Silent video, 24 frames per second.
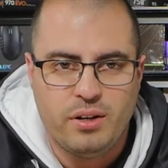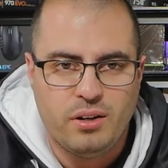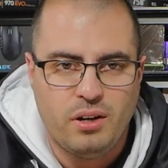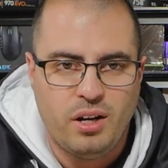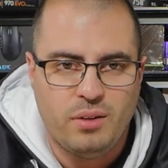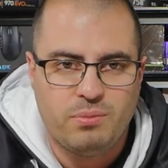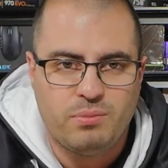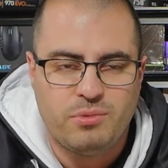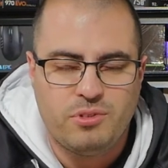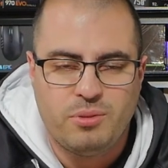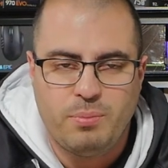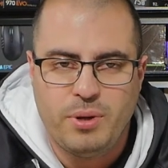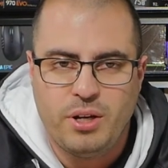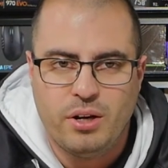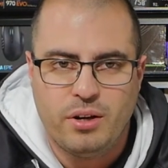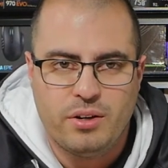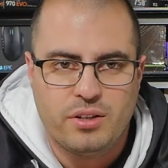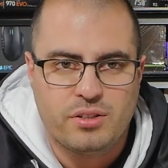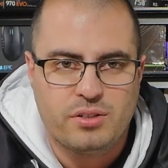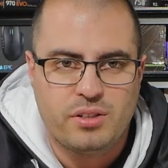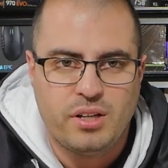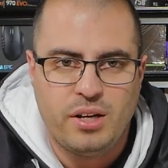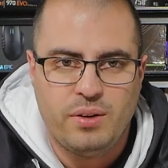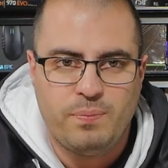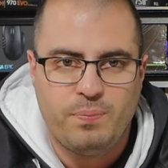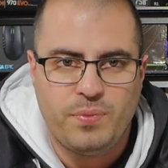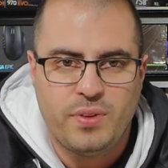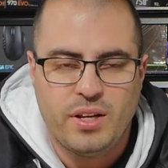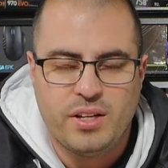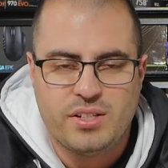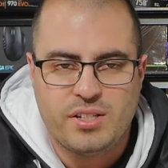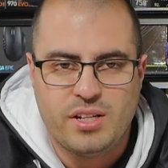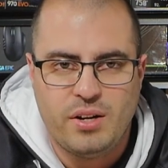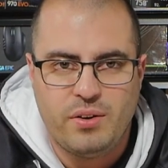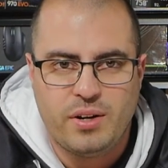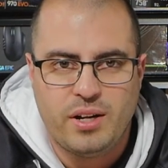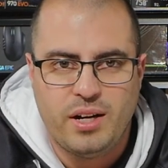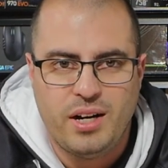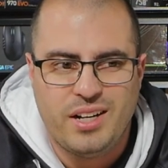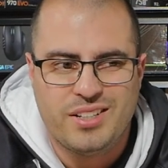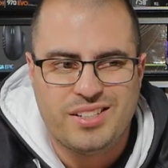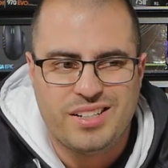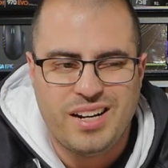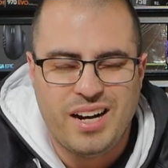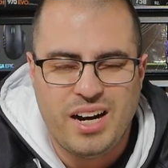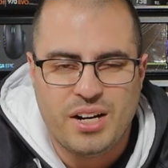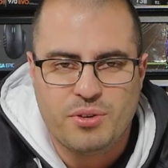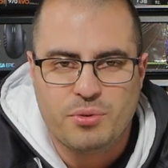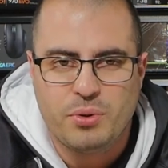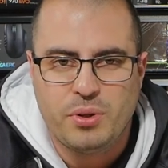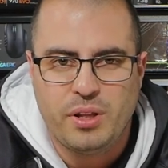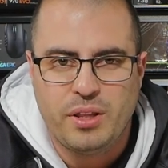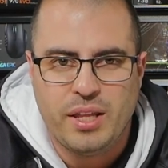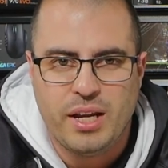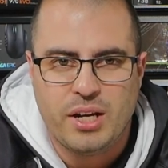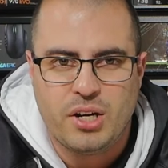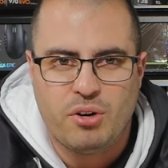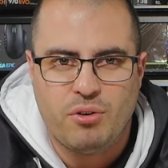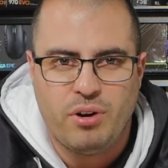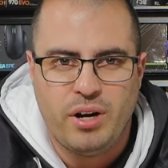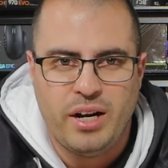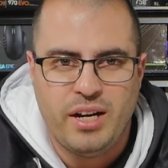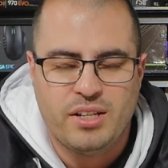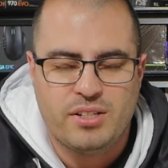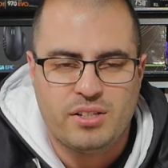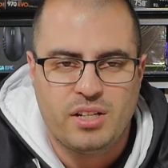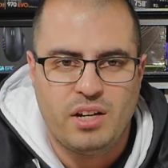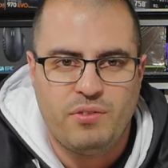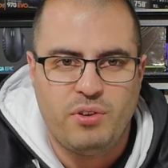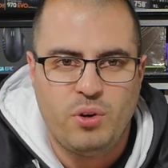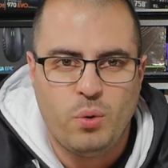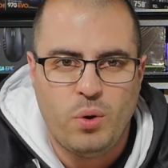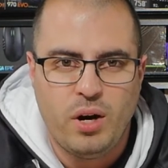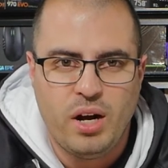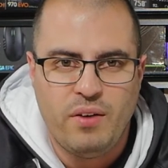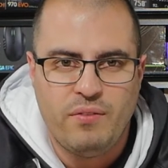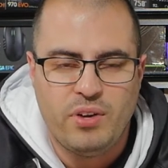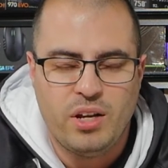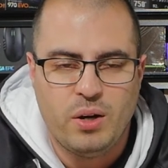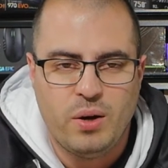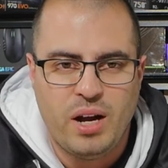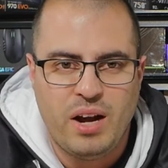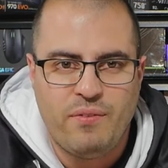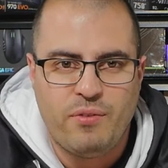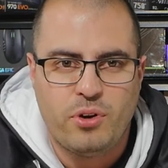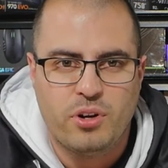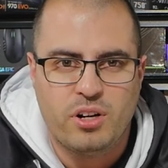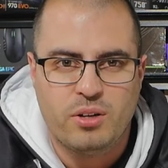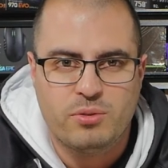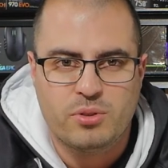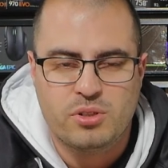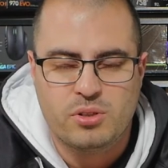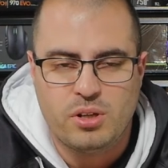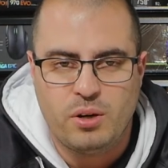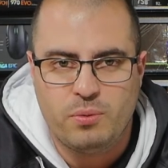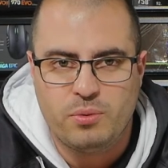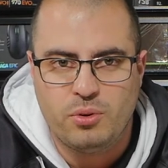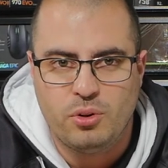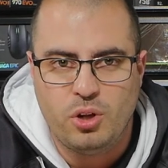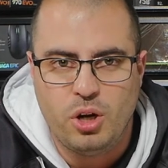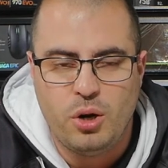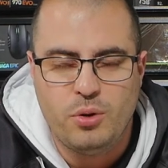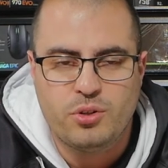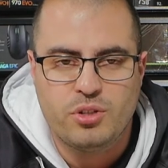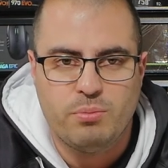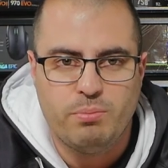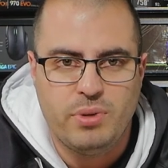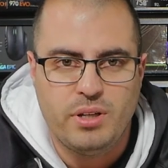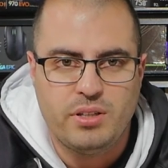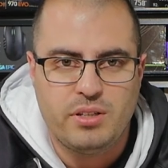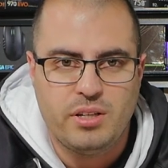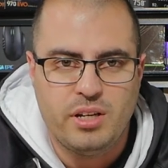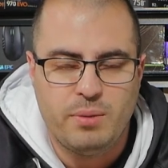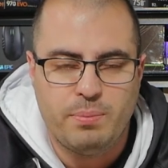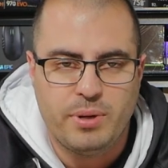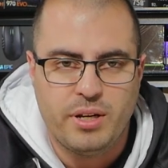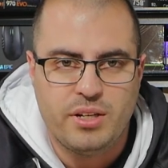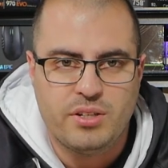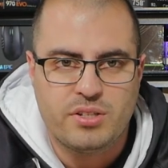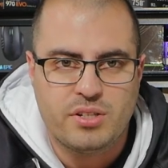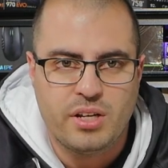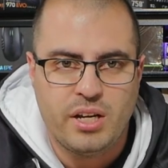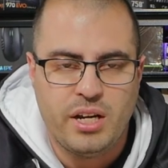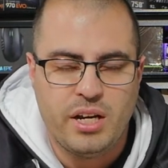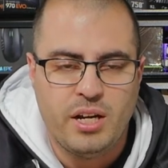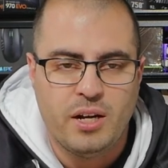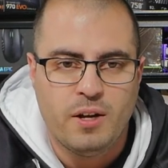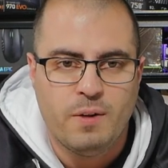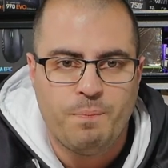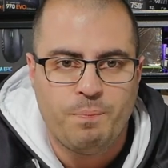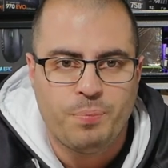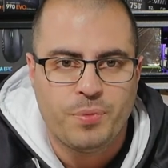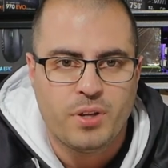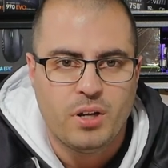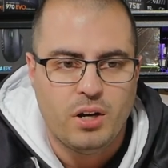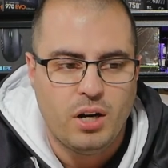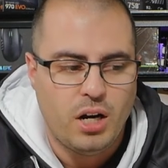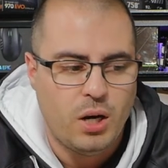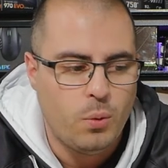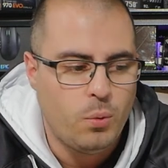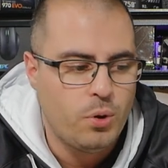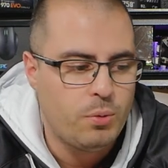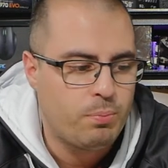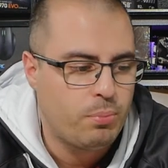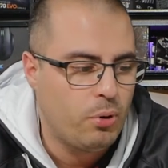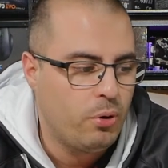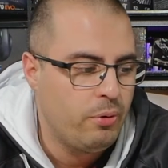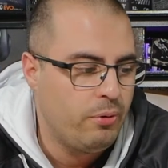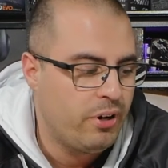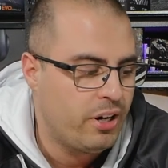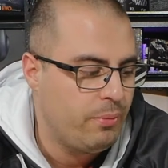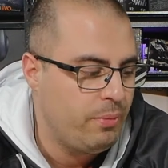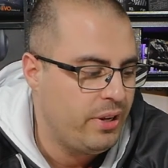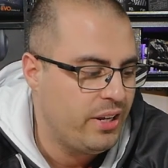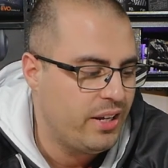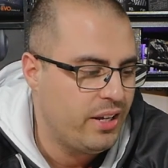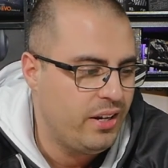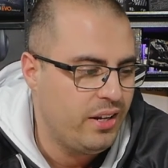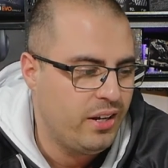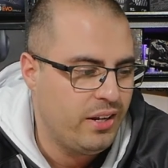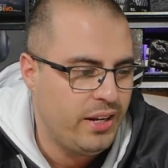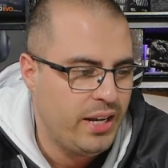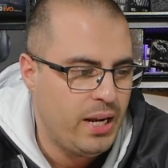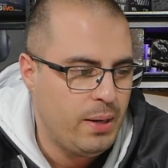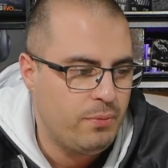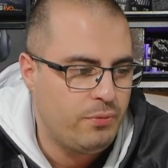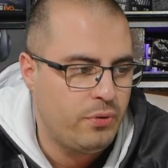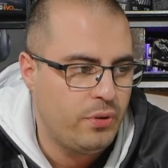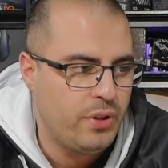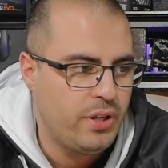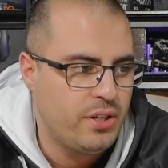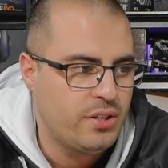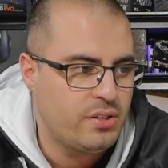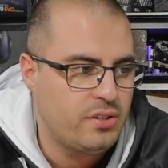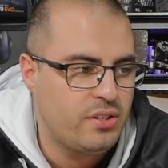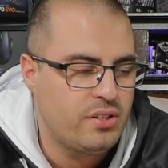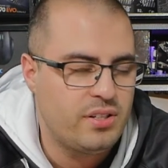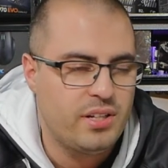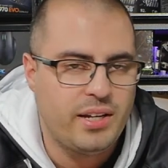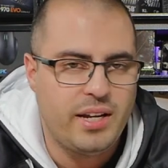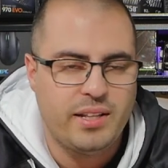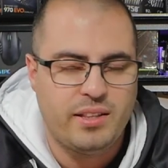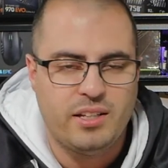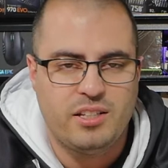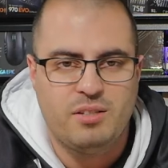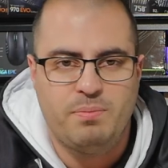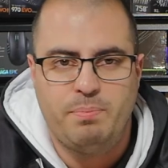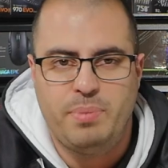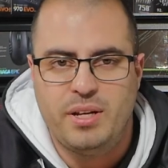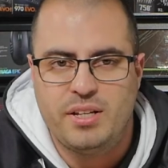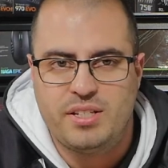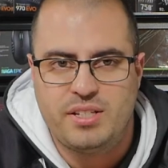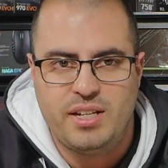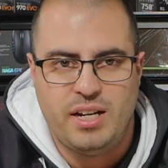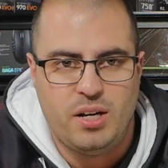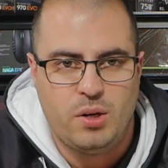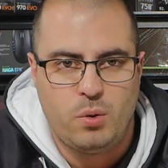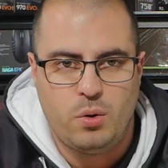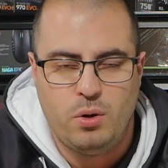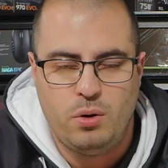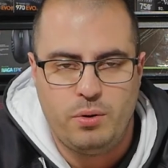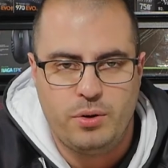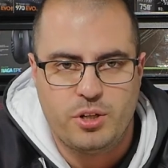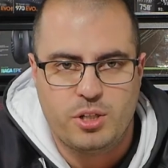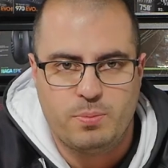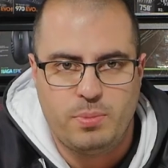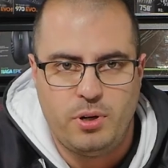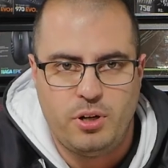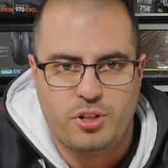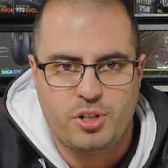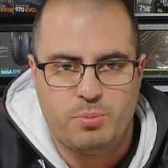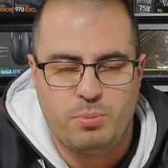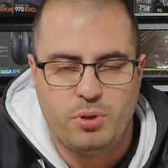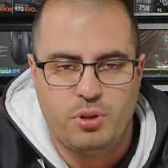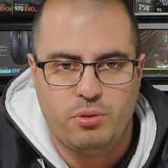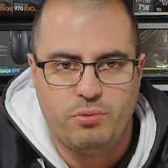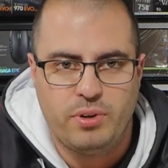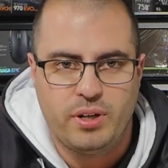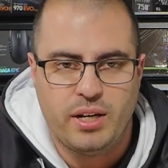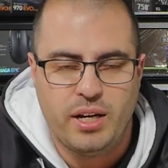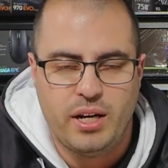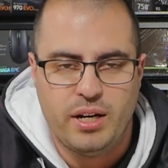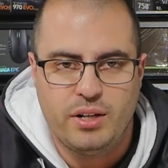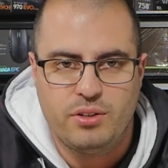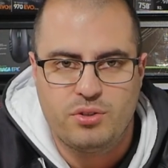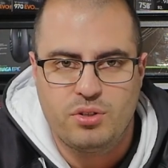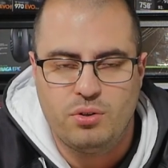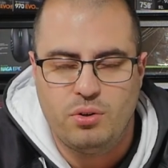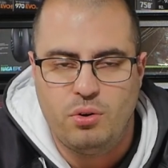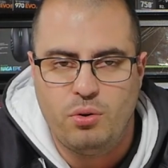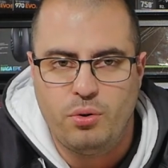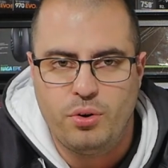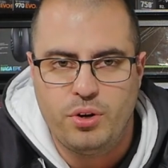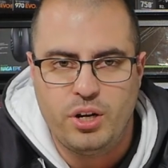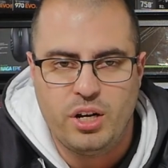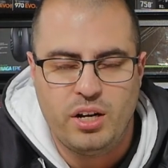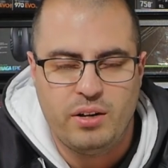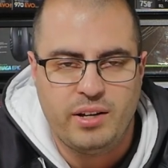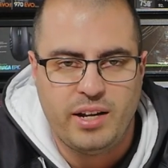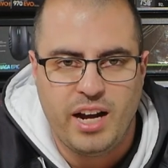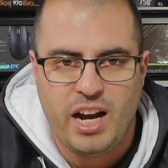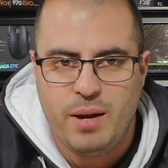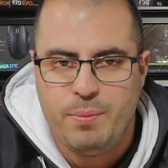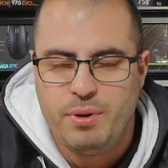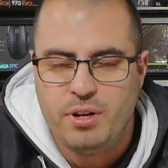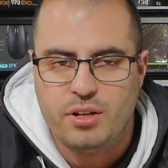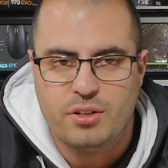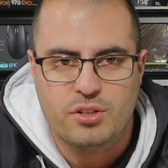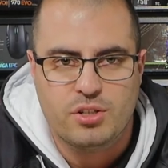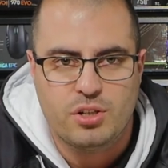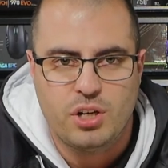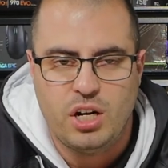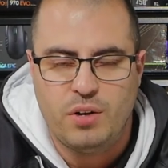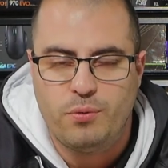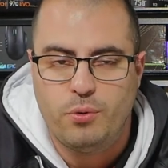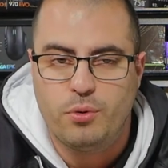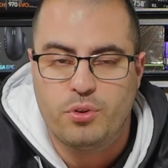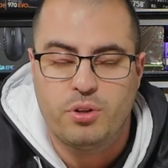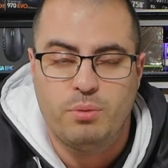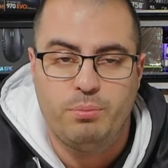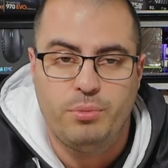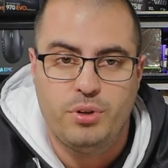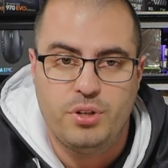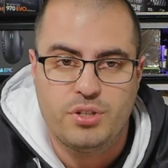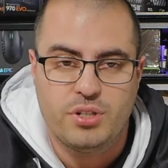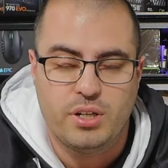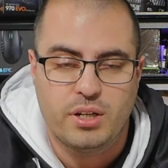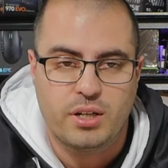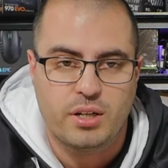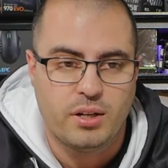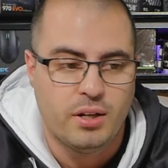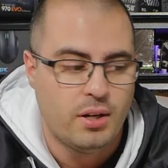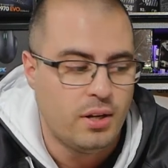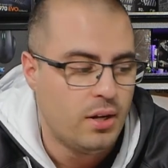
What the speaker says: To be honest though, their sound cards aren't really that great. So if you have got a soft low to mid-tier PC, I would probably recommend getting an amp for this, just to get the best sound quality as possible in regard to audio, gaming and so forth, and music.